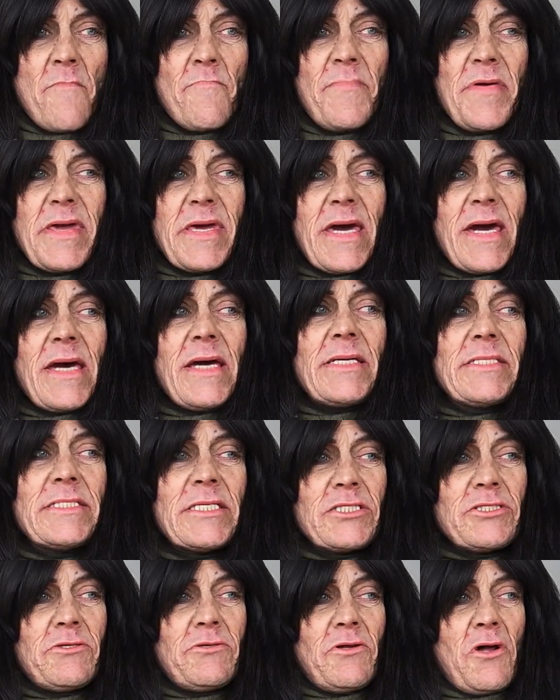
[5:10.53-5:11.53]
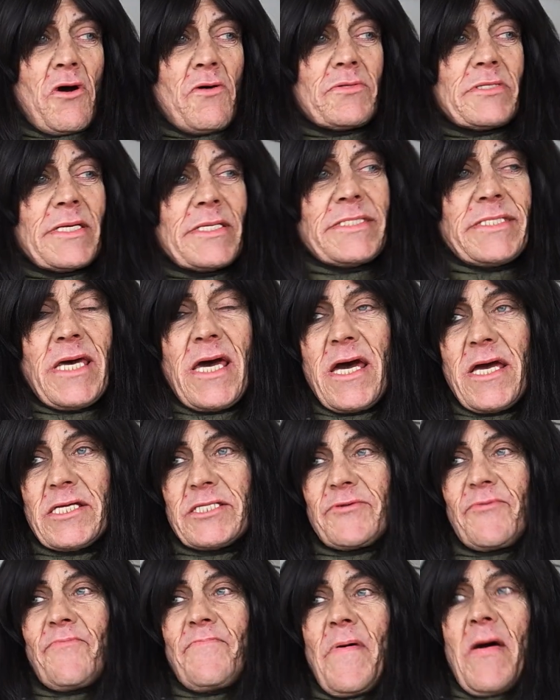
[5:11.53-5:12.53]
because, you know, the
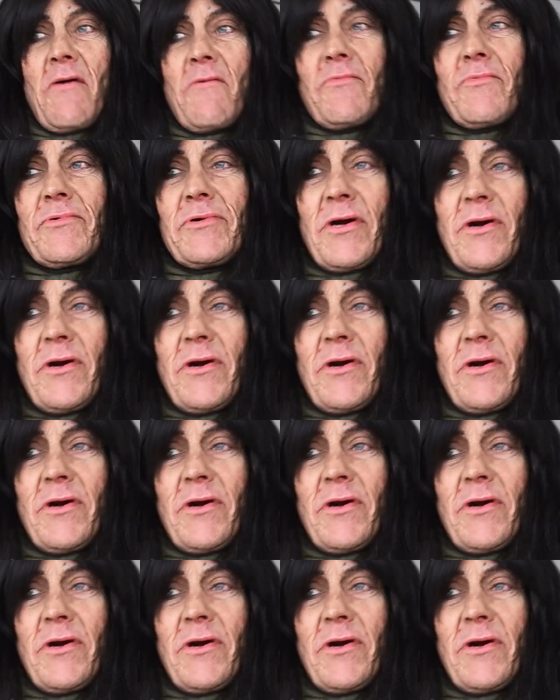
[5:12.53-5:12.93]
touch felt